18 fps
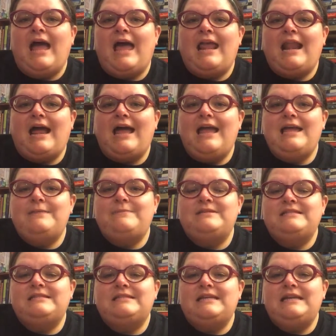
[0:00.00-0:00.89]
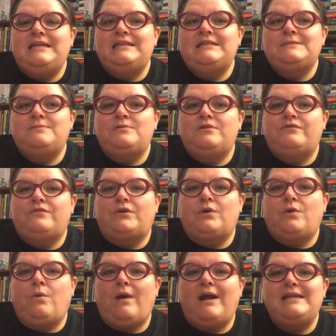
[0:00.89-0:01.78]
And I have been seeing this book for
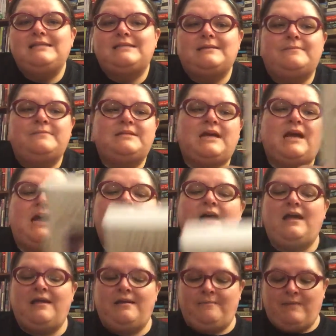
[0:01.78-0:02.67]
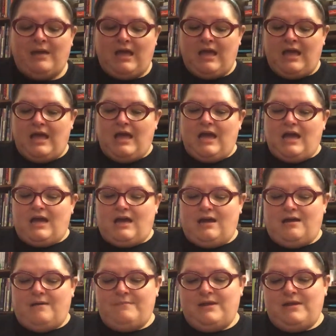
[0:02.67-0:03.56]
quite some time.
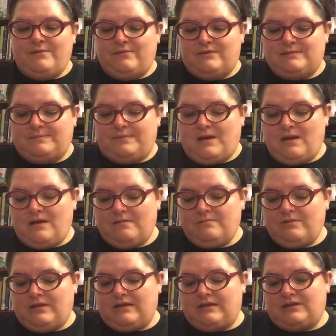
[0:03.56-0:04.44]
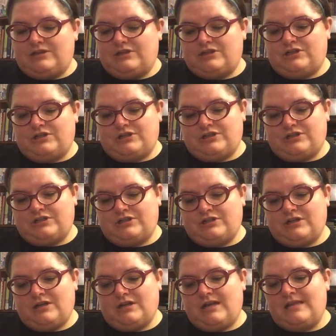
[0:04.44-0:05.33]
It was
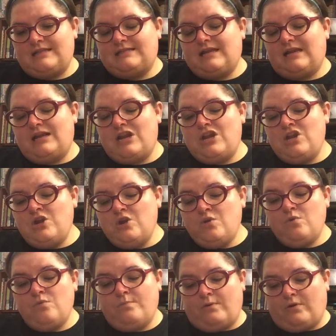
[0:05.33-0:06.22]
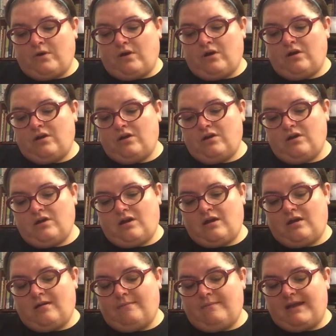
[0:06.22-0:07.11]
published, it's not a new book
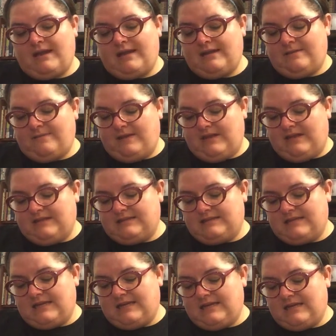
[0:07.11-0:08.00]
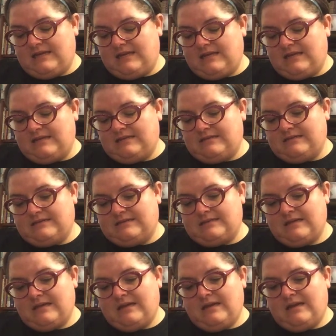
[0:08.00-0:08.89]
by any means. It
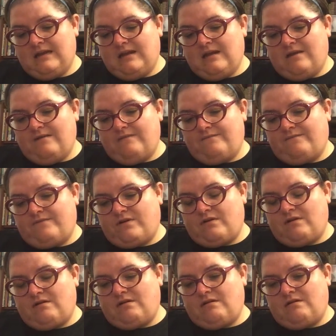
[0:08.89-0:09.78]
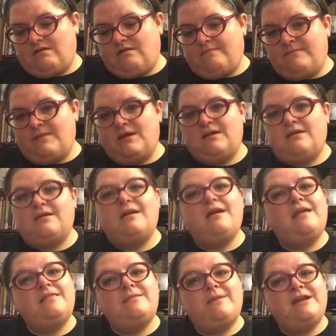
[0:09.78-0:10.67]
is from,
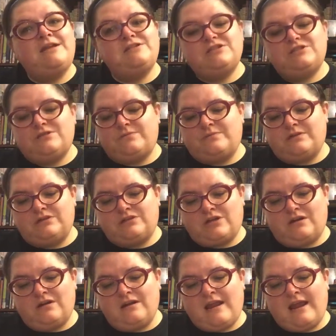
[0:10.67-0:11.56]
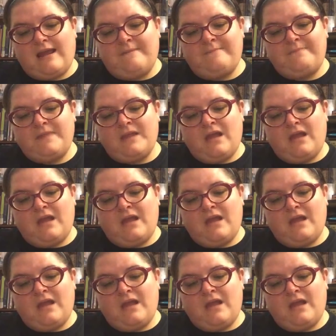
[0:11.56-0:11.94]
and the pages don't want to turn today.